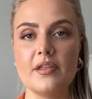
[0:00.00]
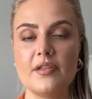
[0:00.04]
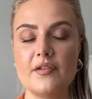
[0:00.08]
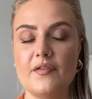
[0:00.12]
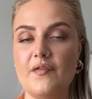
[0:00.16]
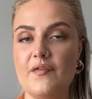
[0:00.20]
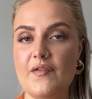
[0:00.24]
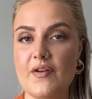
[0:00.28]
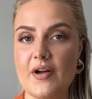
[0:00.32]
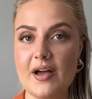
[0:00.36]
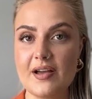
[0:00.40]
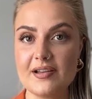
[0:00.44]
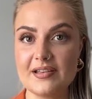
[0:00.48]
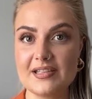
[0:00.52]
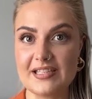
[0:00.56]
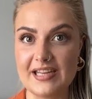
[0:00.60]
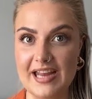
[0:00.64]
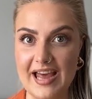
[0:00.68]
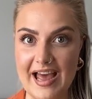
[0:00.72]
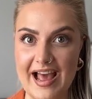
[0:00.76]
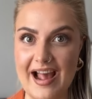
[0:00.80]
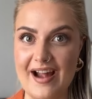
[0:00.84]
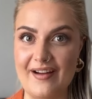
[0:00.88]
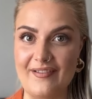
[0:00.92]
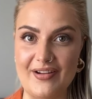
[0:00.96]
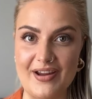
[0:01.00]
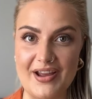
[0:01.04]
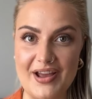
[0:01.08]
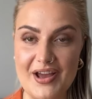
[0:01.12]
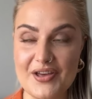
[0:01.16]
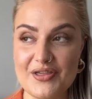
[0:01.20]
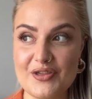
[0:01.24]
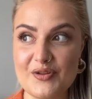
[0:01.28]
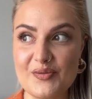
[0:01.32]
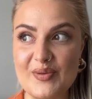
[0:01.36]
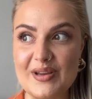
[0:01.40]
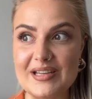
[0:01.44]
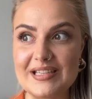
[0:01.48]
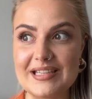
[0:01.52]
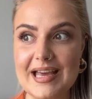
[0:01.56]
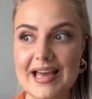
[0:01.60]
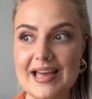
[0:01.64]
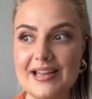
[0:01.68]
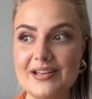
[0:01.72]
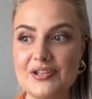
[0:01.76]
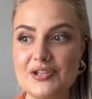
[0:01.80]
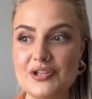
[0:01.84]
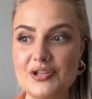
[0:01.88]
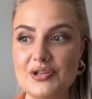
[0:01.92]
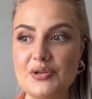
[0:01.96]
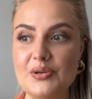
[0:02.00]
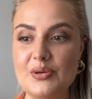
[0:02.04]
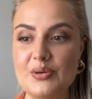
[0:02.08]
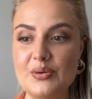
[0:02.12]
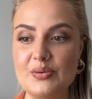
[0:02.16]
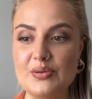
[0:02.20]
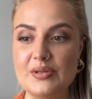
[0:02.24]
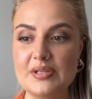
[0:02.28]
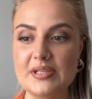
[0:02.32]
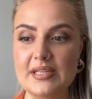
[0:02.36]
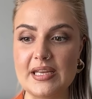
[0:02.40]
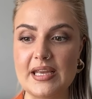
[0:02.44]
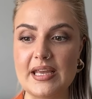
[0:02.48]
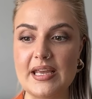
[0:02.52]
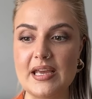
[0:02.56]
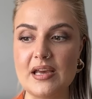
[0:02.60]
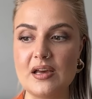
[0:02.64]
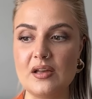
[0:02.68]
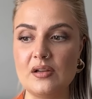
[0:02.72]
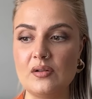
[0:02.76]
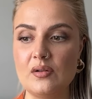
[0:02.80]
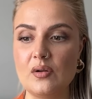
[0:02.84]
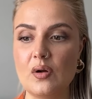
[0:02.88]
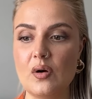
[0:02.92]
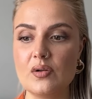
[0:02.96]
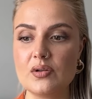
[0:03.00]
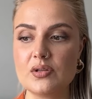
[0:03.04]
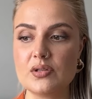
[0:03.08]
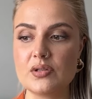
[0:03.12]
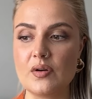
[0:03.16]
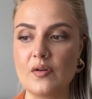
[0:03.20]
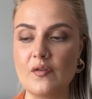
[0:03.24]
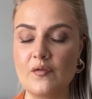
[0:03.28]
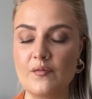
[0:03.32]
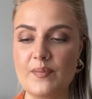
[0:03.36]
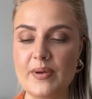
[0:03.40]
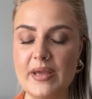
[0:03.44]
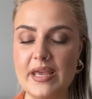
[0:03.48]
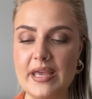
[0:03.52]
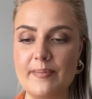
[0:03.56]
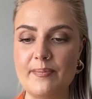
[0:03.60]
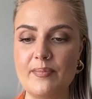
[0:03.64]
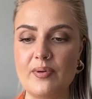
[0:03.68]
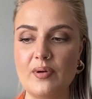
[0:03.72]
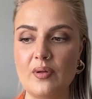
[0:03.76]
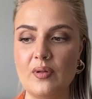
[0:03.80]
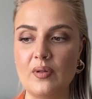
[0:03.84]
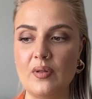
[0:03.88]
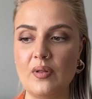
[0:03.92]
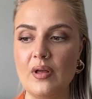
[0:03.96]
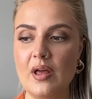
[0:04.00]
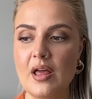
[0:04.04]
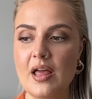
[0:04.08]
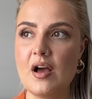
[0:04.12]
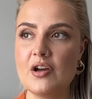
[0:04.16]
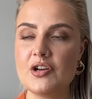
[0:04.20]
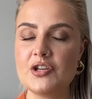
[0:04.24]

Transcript: The first area that we tend to see a lot of people